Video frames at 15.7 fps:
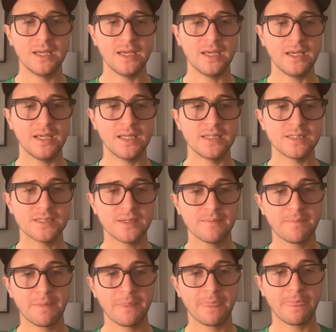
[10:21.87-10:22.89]
And
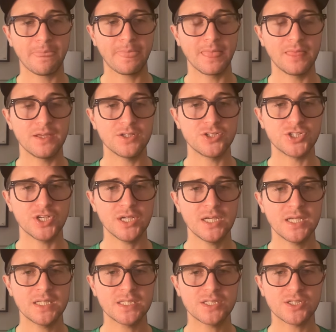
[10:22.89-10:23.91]
the
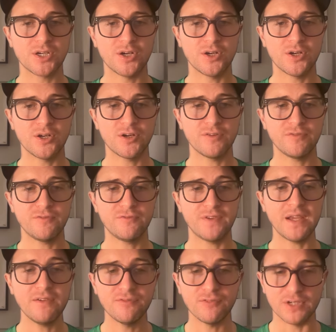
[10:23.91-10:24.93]
Giants are
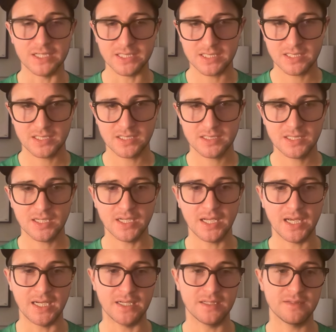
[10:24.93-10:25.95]
favorites
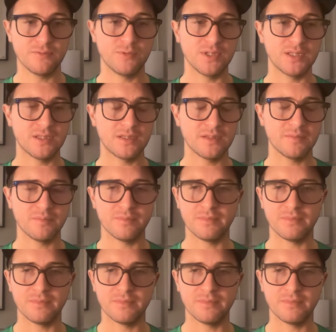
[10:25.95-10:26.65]
tonight with,